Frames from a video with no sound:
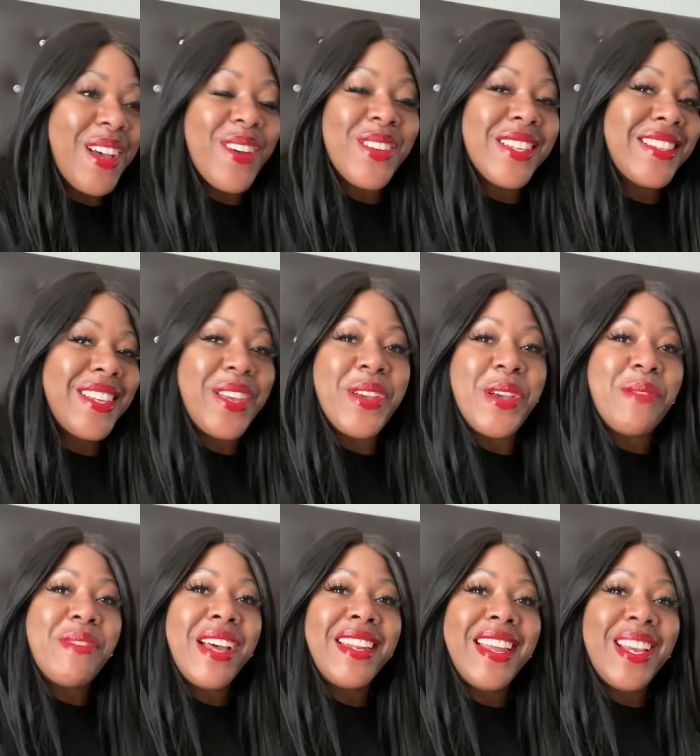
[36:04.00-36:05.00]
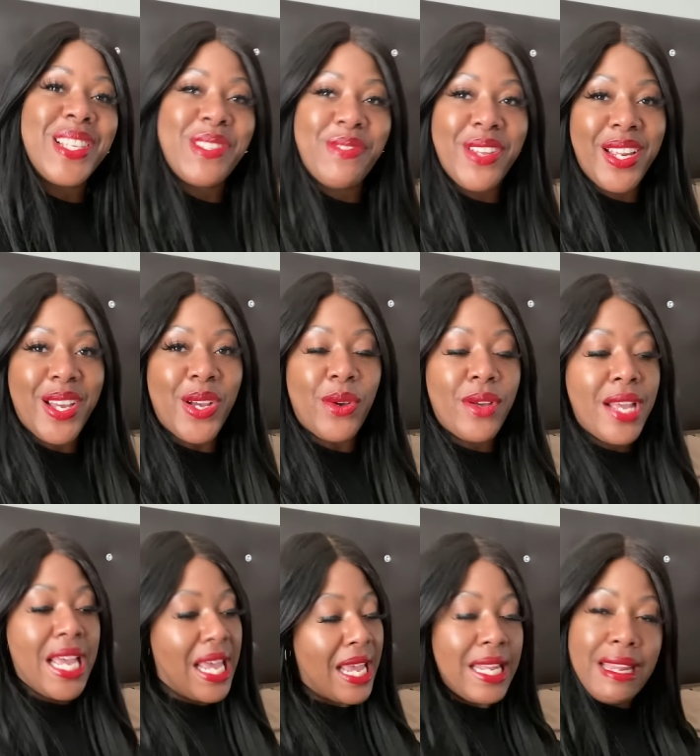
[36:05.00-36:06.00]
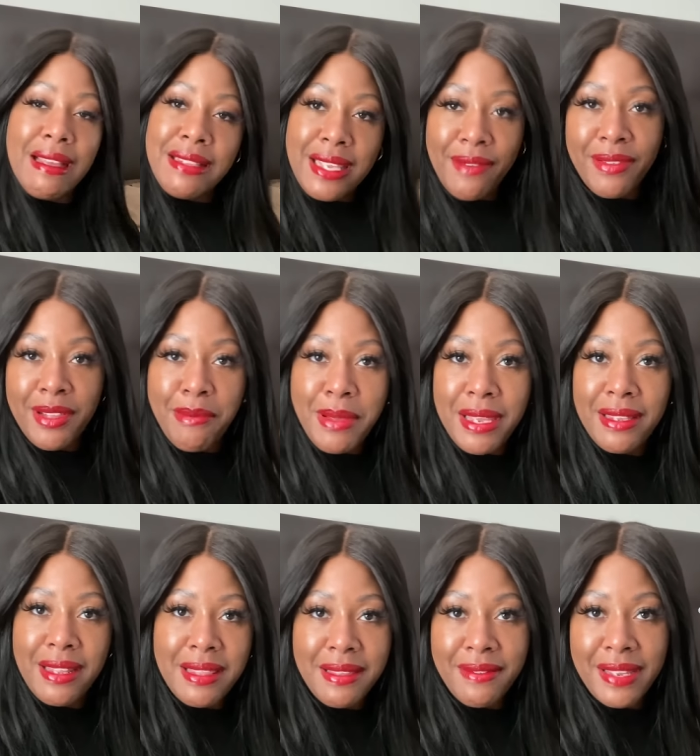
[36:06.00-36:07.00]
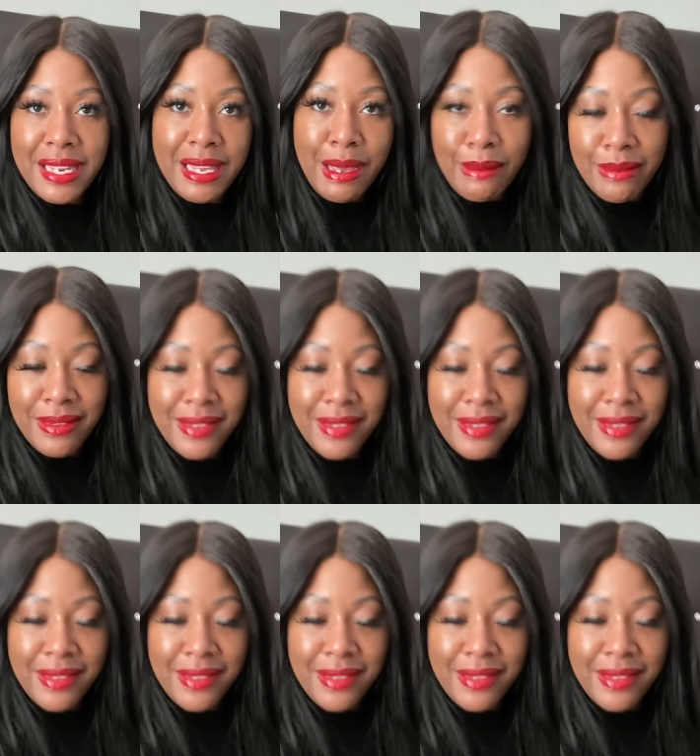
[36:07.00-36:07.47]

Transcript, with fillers: I will see you in my next video. And there'll definitely be another video.